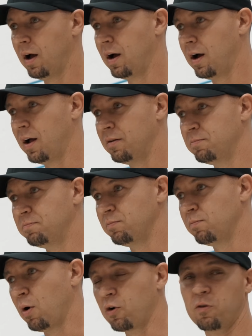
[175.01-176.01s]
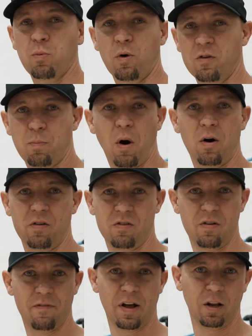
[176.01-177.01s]
motorsports parts
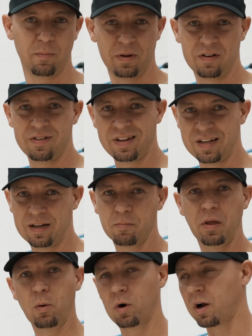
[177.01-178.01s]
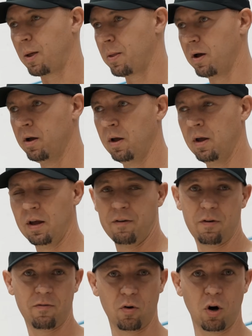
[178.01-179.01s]
development team. They work on the, if
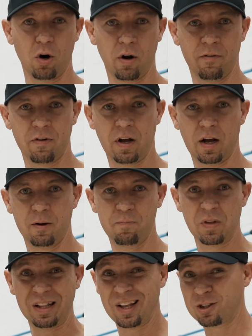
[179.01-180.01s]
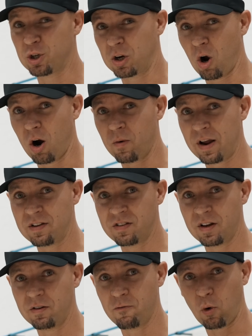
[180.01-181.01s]
you ever heard of electric car
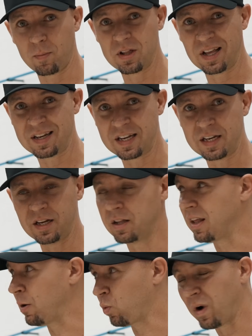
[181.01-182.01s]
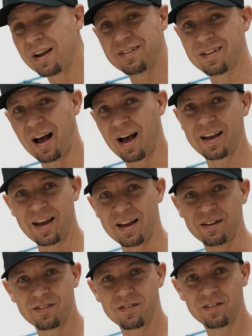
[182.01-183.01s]
racing, Formula E, they race
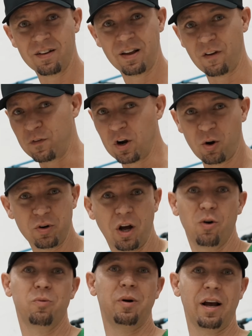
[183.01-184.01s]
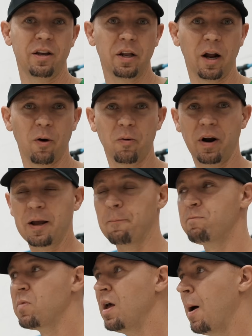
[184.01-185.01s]
i8s. If you don't know, now you know, right?
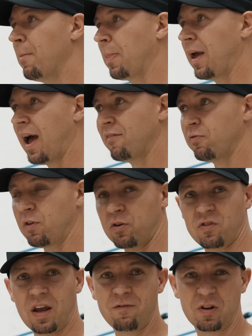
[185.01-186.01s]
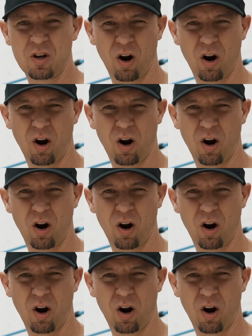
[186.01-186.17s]
But they have their safety